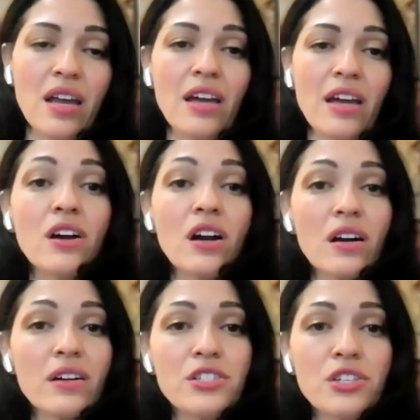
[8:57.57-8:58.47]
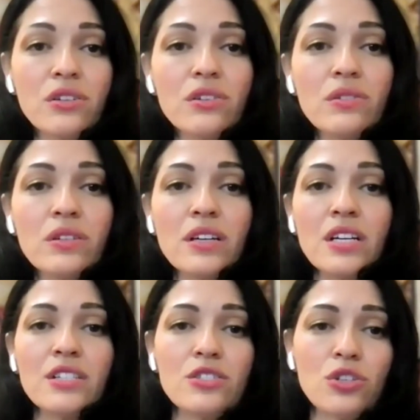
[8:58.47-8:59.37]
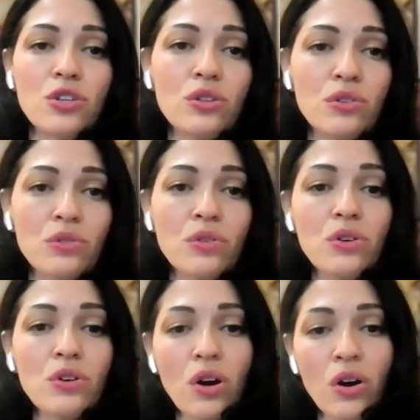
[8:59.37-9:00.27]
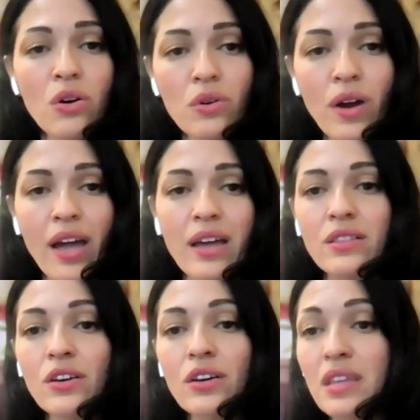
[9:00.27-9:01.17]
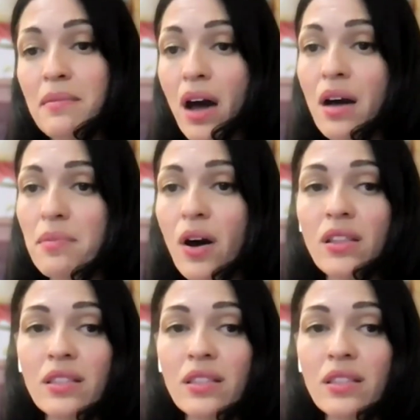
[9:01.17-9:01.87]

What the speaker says: And I encourage you to go and look them up